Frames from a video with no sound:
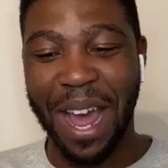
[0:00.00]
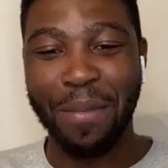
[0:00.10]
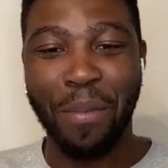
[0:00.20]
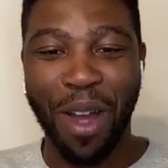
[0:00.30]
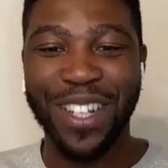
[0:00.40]

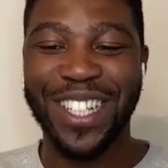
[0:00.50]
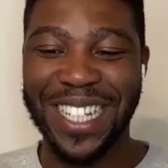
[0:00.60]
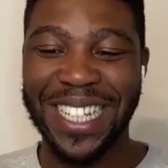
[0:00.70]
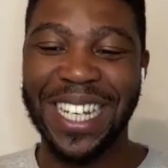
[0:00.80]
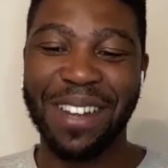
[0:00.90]
and
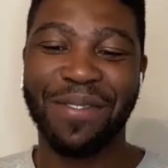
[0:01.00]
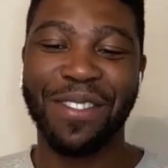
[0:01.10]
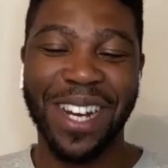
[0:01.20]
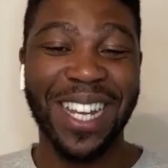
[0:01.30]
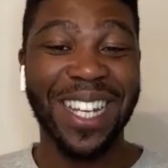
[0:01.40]
punchy
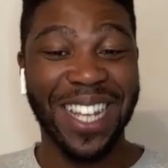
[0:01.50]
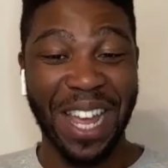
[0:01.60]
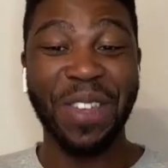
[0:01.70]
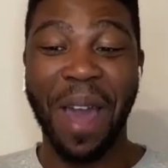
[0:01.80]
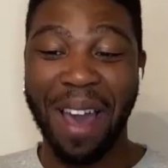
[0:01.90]
delivery
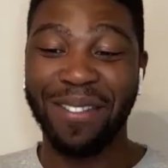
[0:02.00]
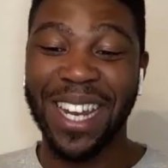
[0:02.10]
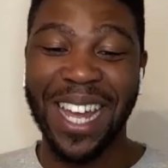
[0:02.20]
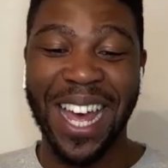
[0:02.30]
that you have in it.